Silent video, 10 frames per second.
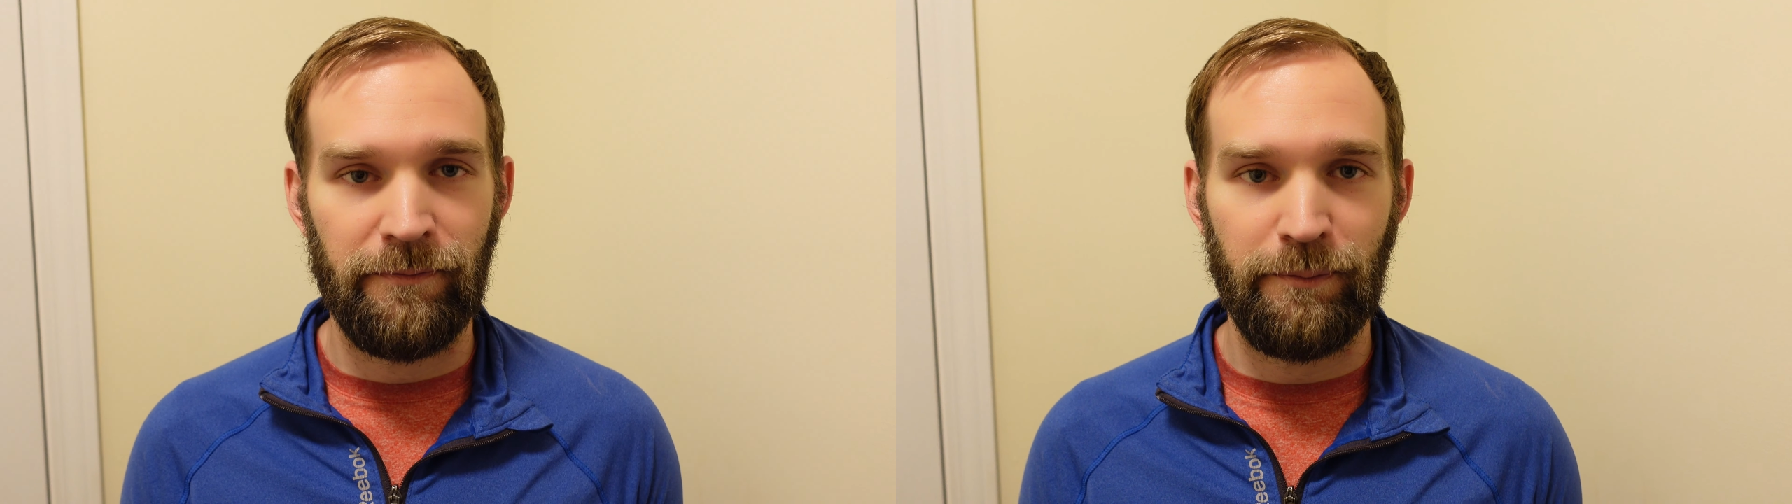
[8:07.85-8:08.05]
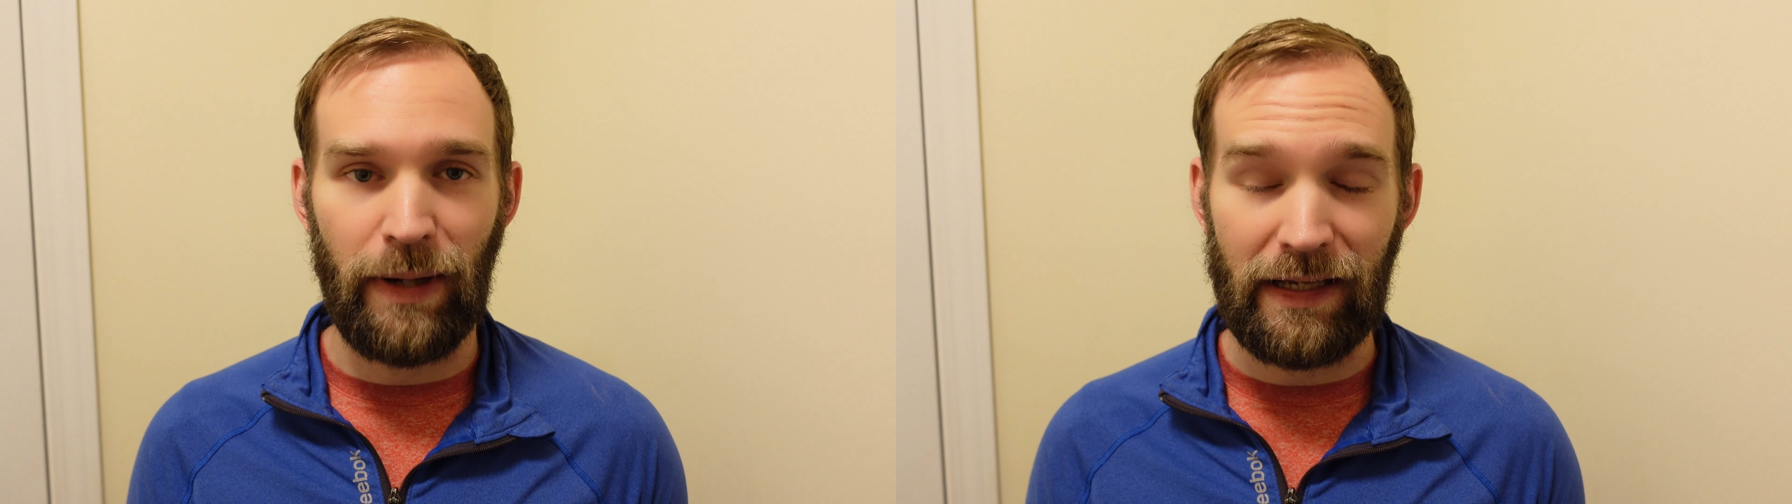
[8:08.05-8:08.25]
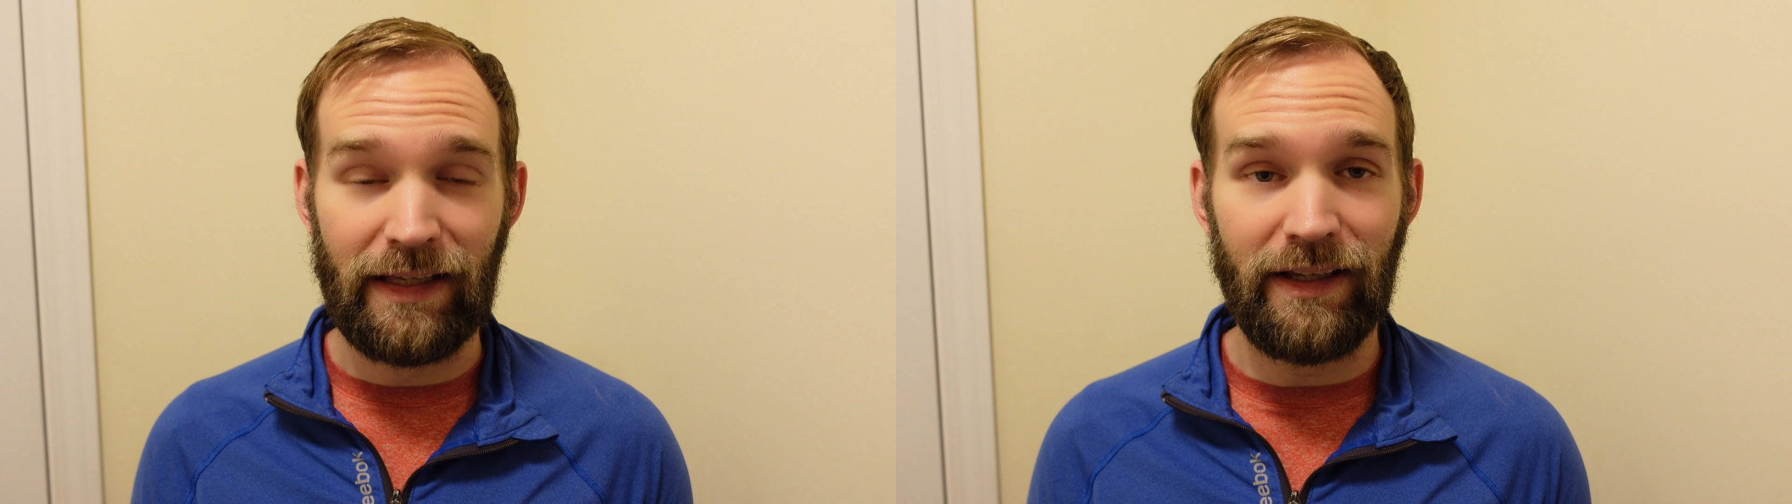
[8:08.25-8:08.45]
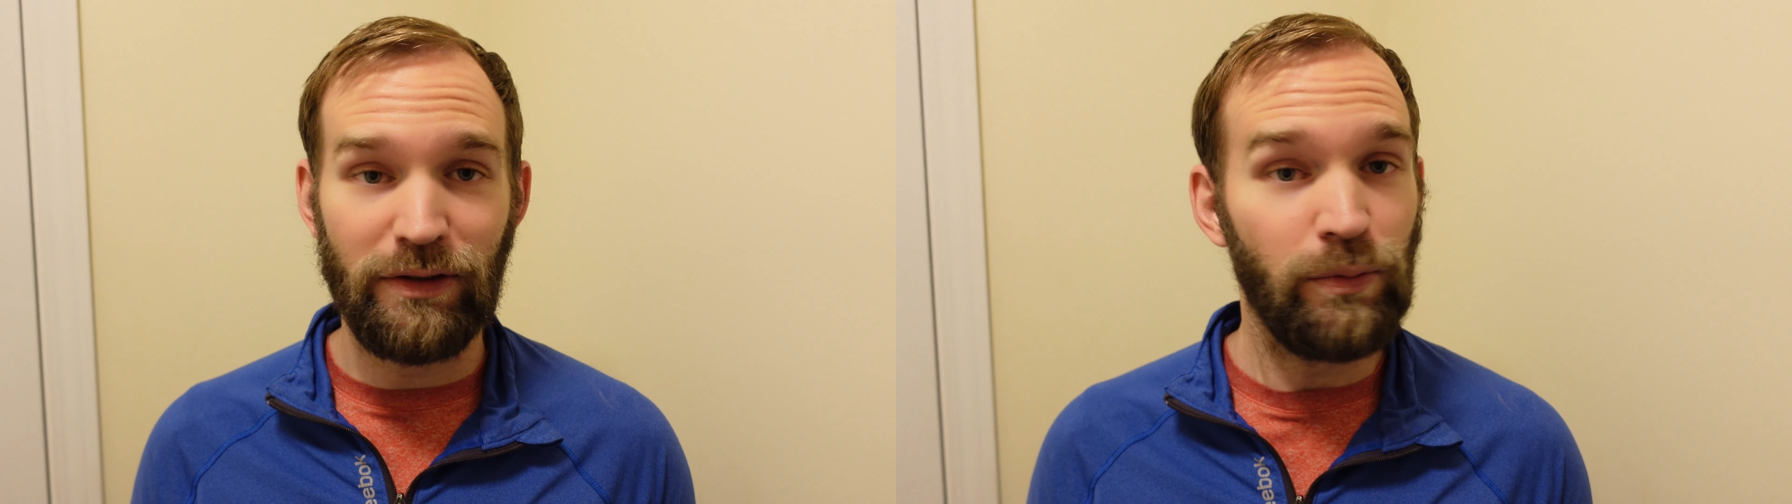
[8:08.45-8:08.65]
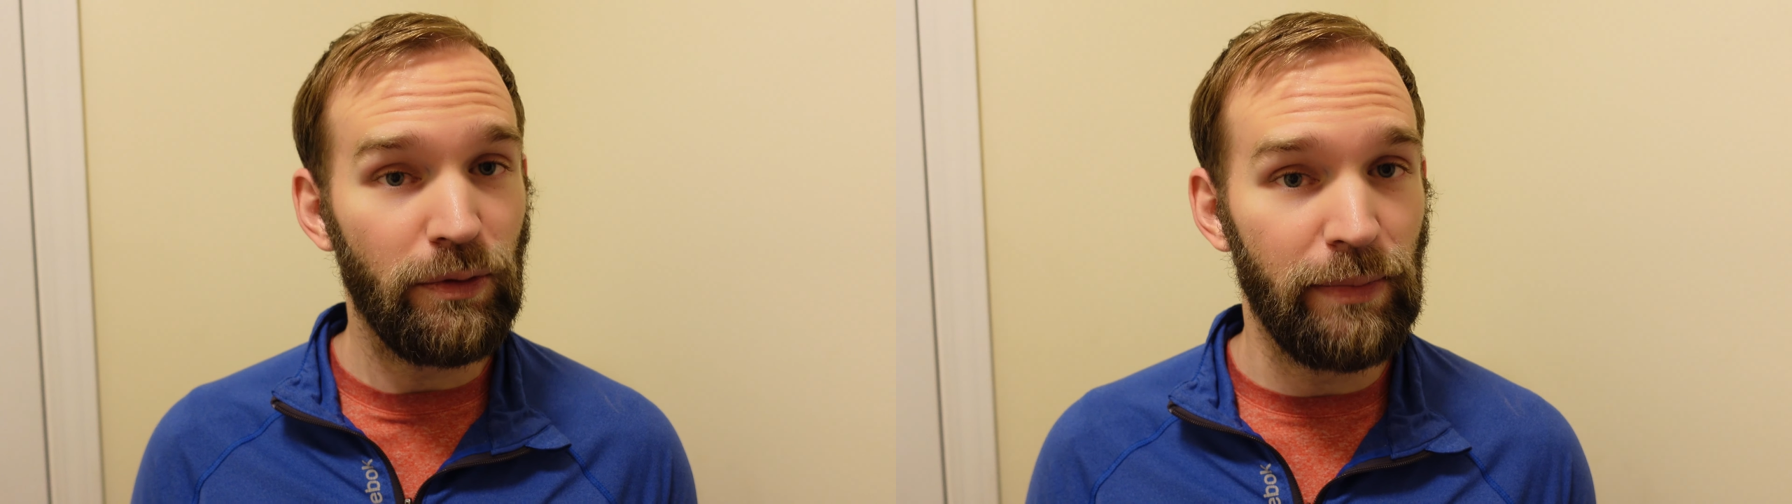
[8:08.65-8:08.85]
My
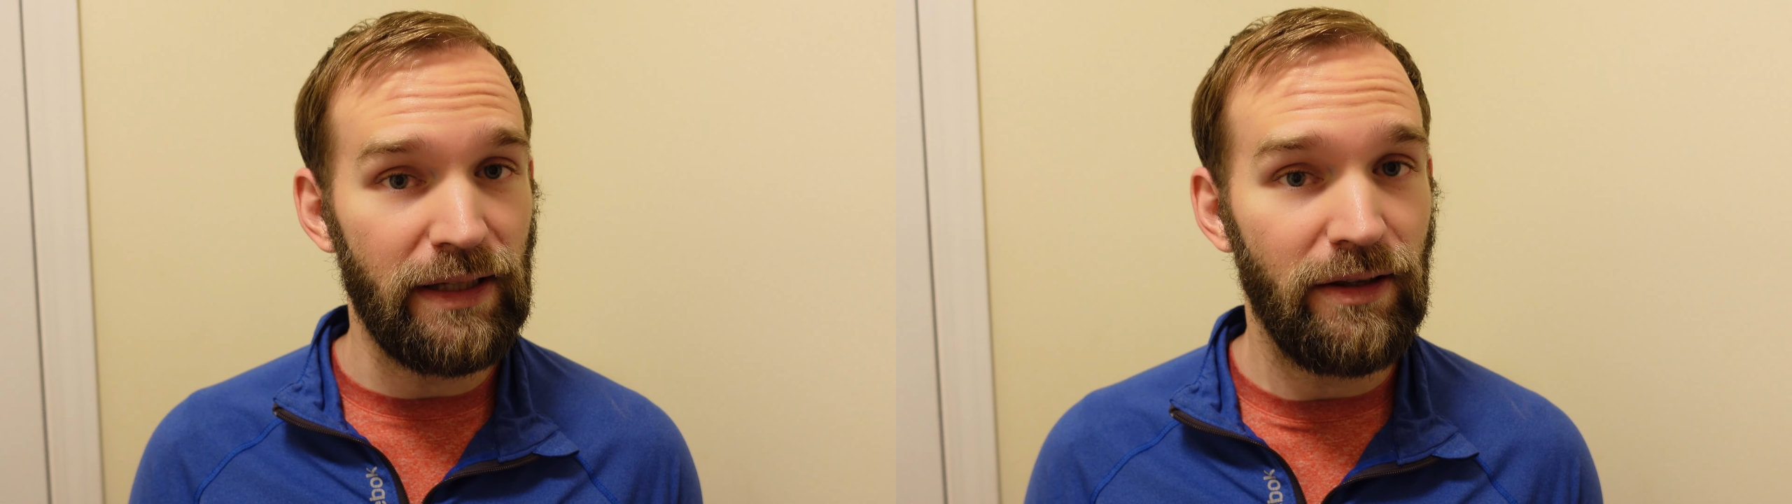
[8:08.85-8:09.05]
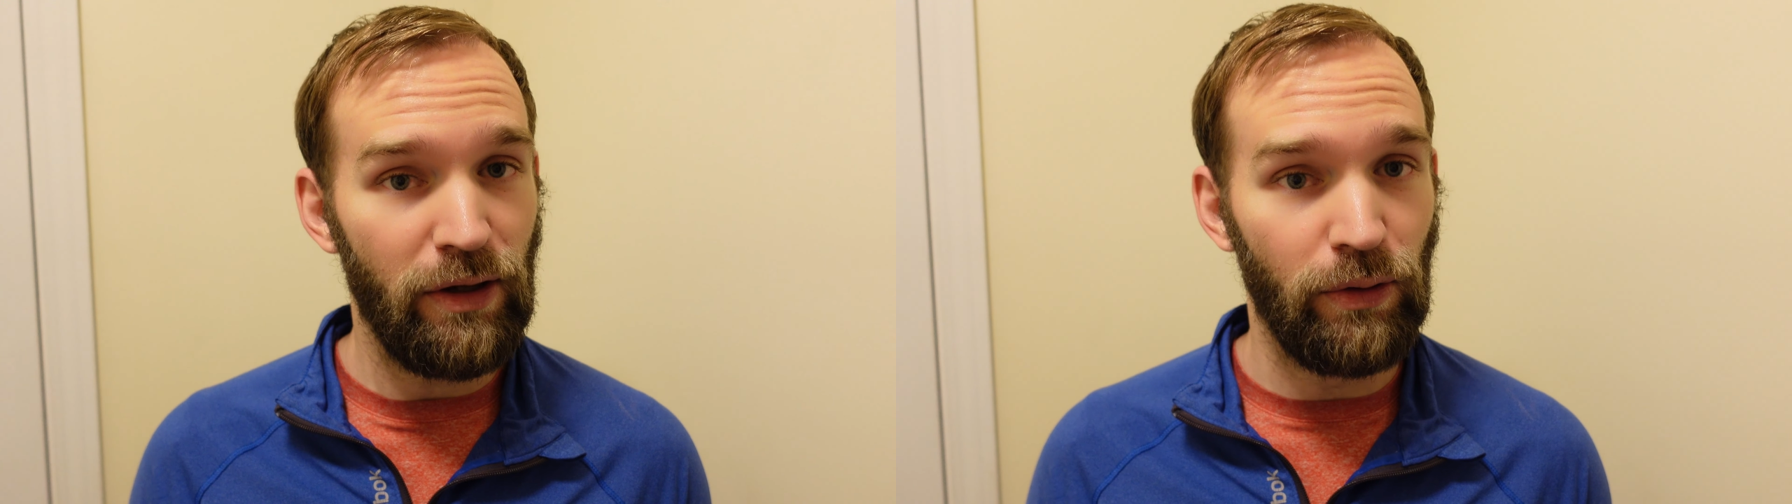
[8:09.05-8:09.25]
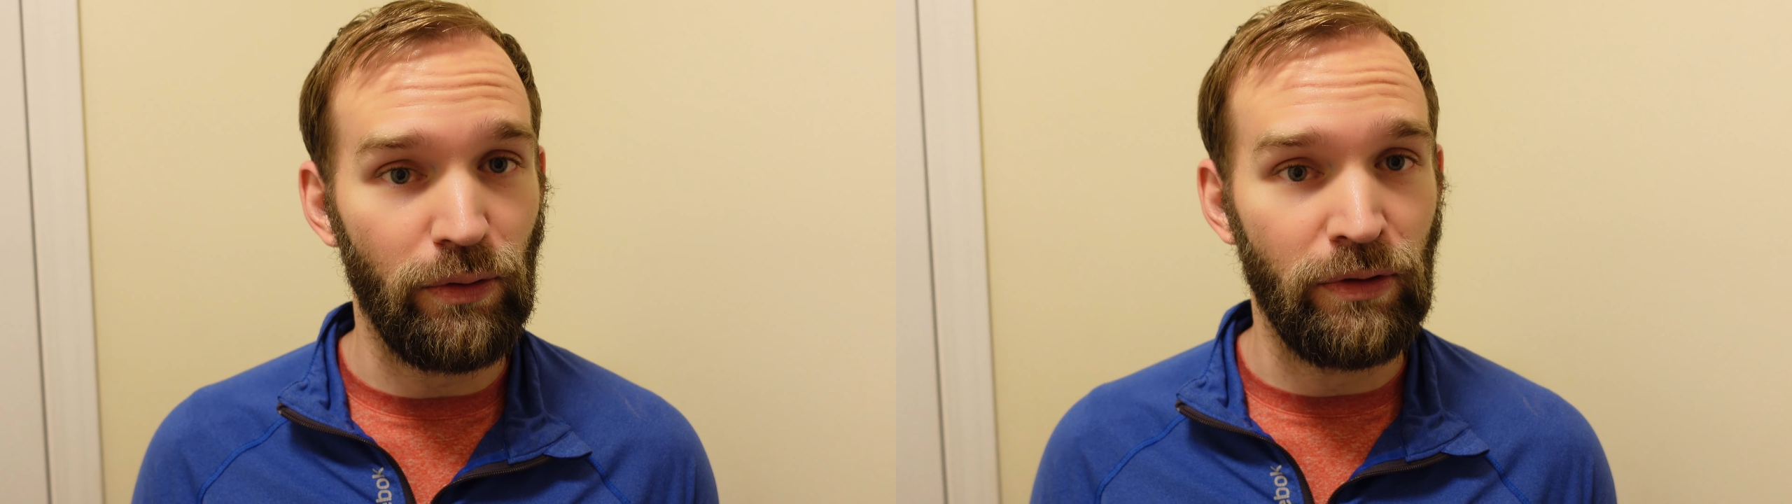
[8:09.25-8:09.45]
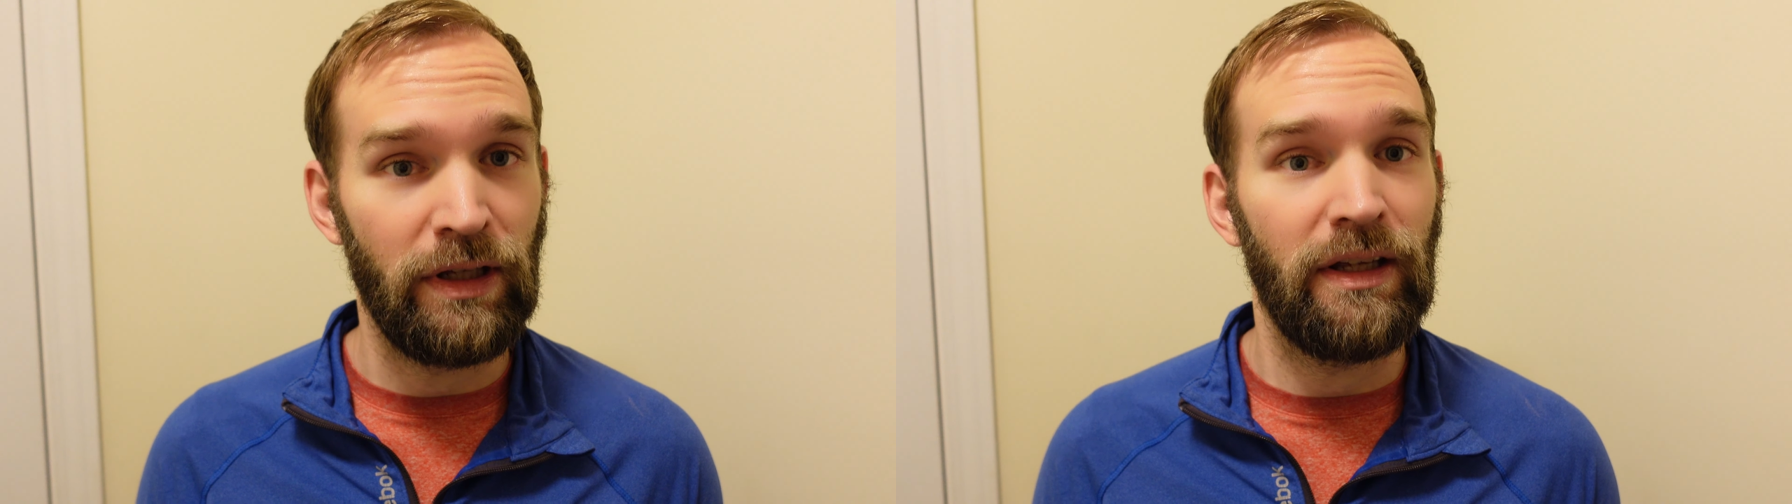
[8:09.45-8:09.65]
guess would be, though,